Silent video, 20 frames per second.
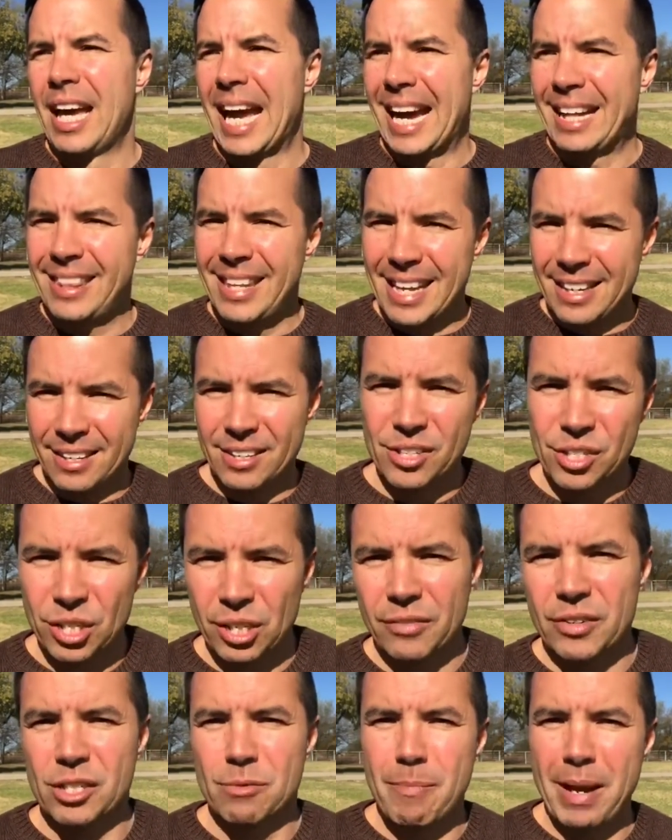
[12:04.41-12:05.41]
at the end of the
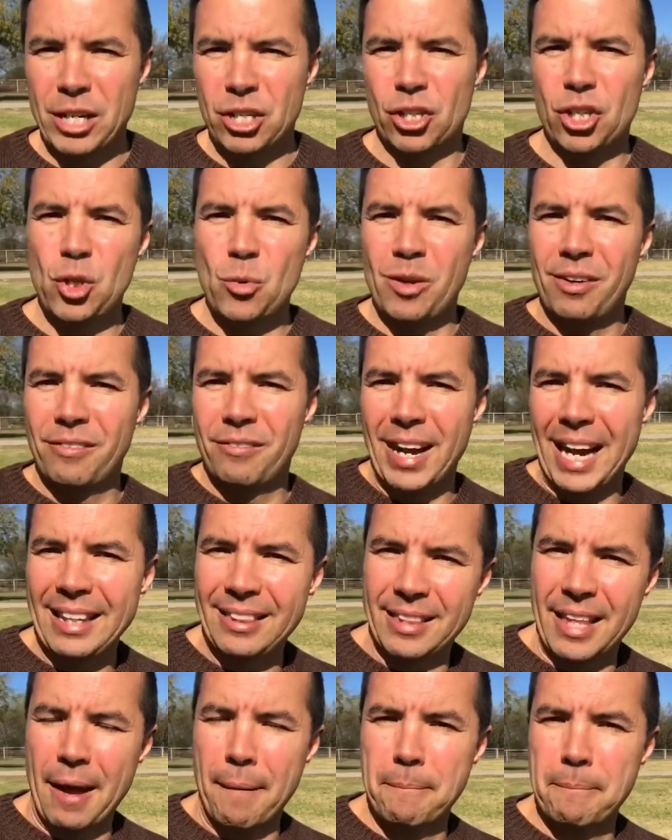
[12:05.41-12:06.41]
service, make sure you
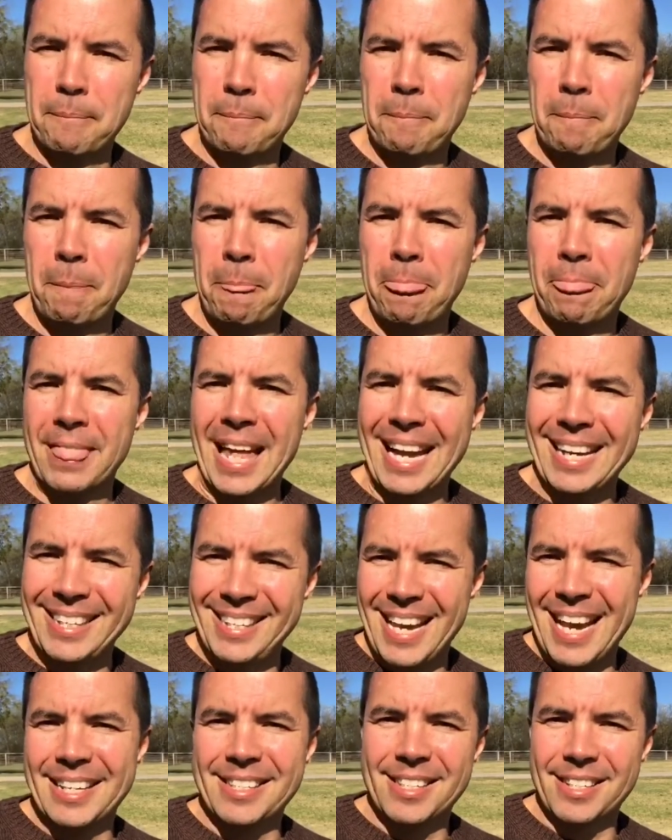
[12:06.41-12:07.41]
invite them, that
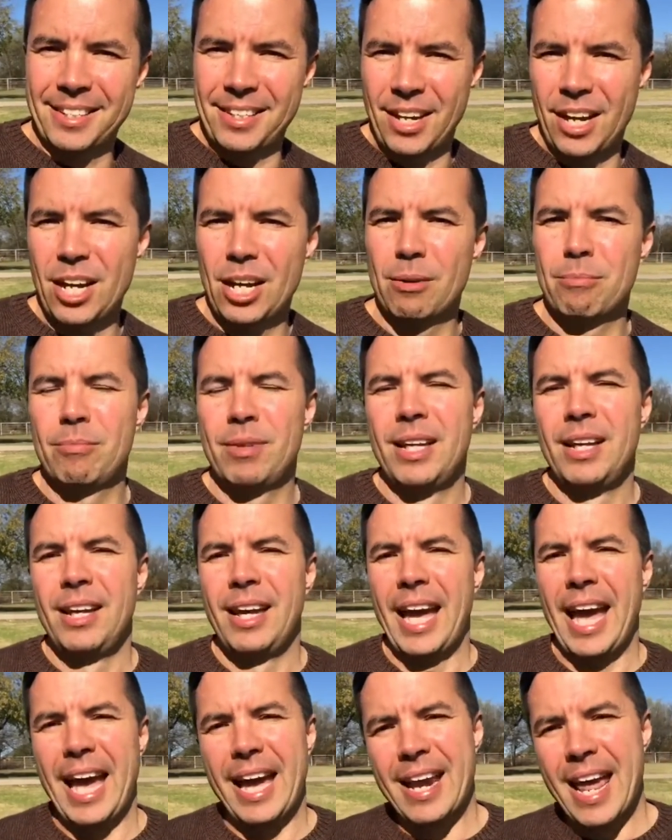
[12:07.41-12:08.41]
guest, to come
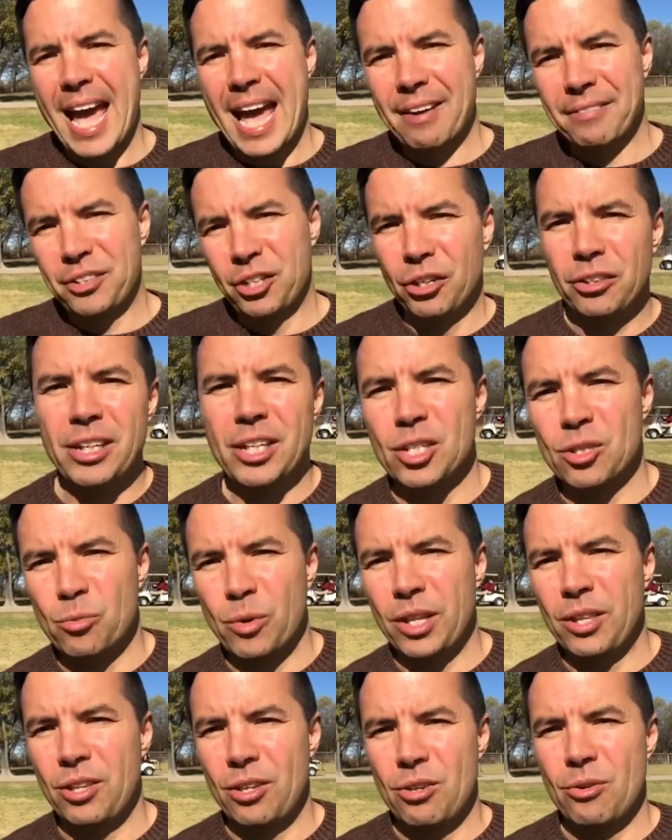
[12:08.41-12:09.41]
and have cookies
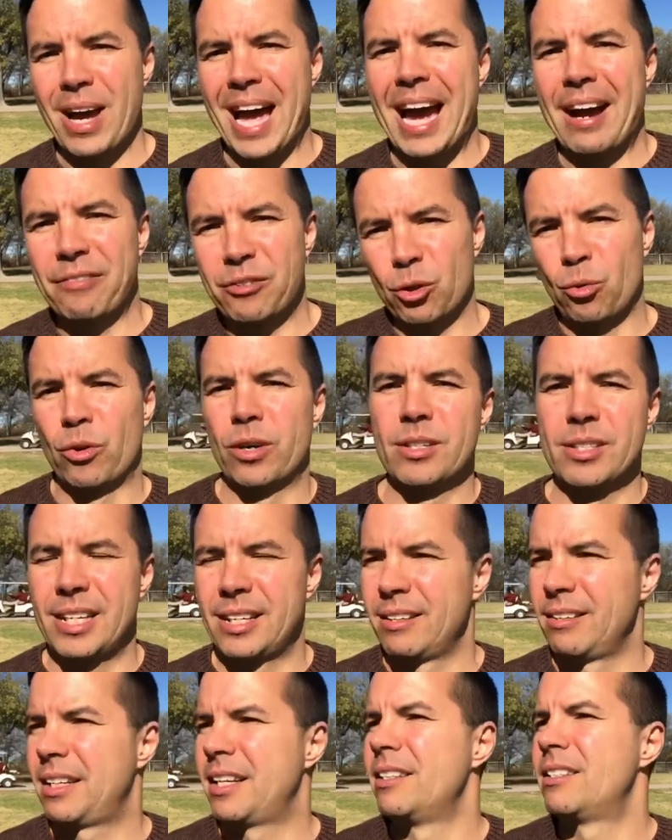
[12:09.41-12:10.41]
with you afterwards,
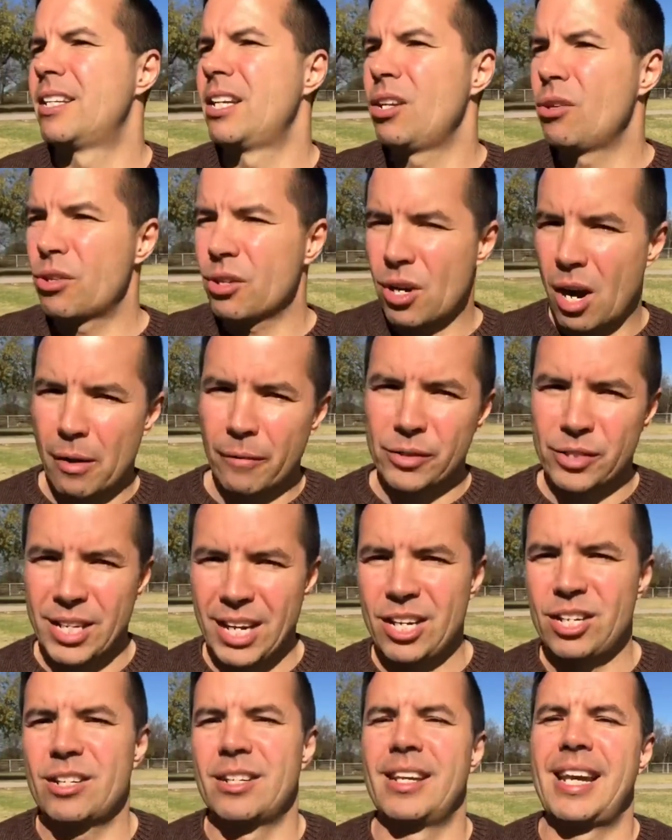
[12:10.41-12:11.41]
and continue the
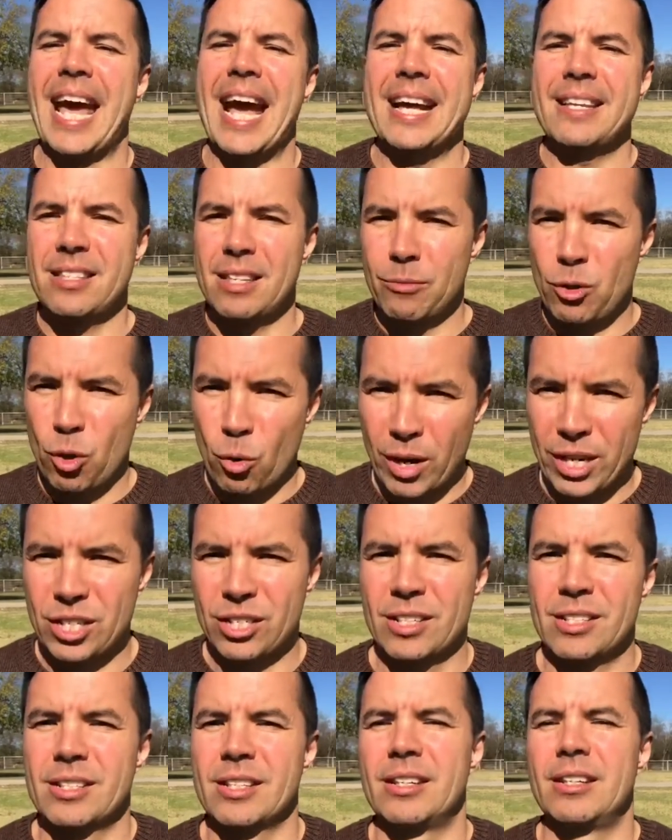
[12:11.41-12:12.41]
conversation and ask them
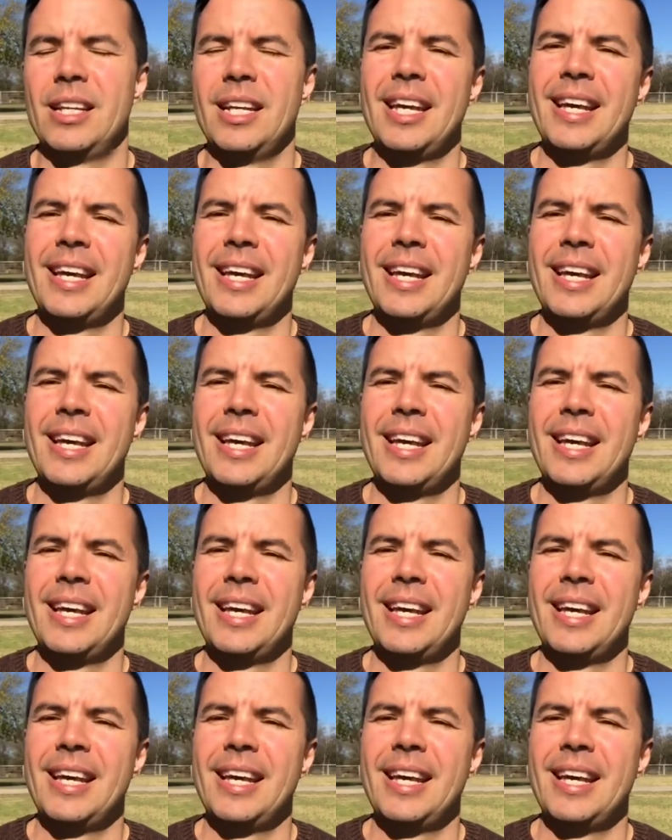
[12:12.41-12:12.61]
questions and